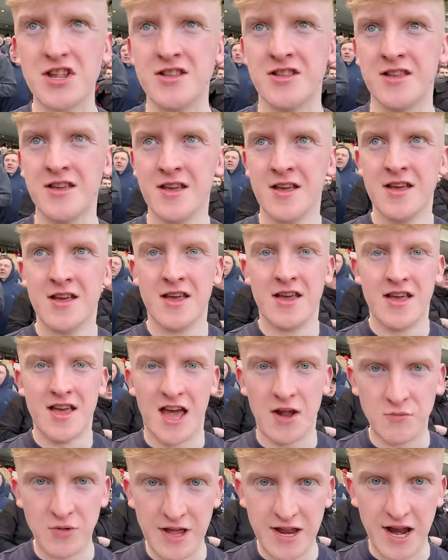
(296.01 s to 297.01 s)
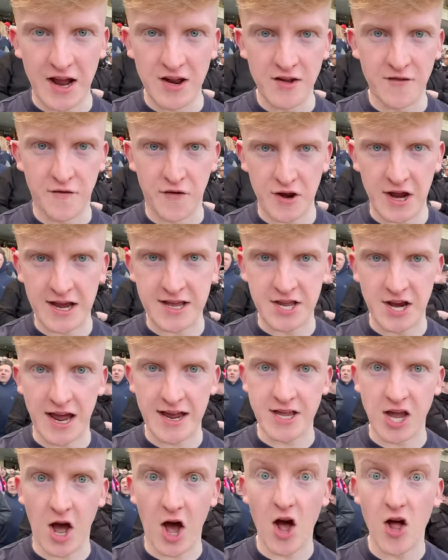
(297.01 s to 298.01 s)
and we're in for a
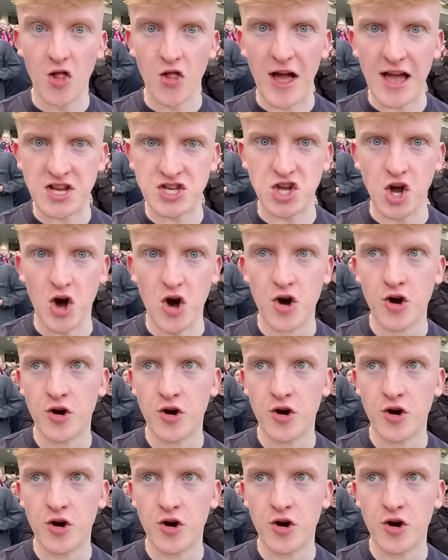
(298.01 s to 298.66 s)
cracker. Let's go.